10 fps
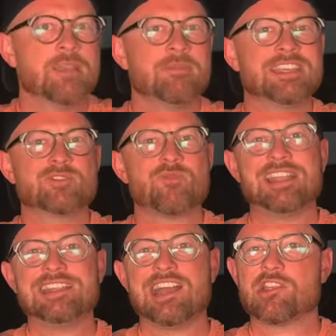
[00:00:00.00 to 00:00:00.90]
Because
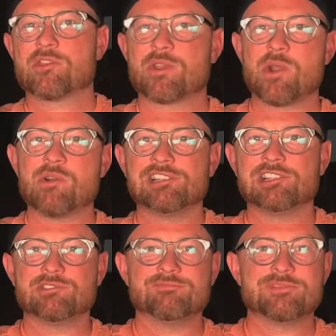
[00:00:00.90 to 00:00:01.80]
why not throw a
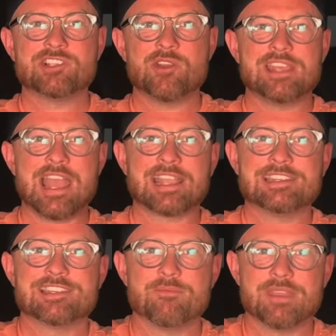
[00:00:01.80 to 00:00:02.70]
little zodiac
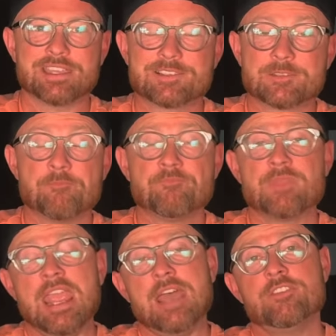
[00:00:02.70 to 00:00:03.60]
into the mix?
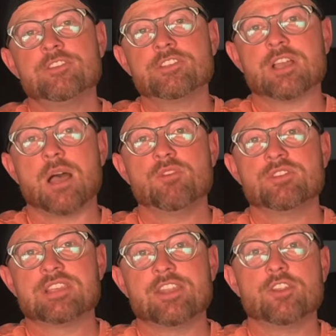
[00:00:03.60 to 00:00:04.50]
And then there's some who
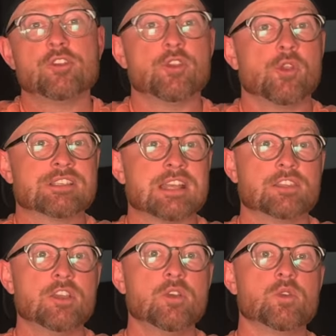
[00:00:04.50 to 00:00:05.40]
say, no, it's not
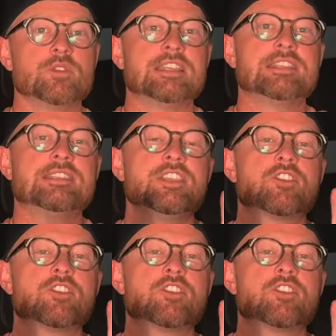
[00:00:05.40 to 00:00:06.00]
those, it's the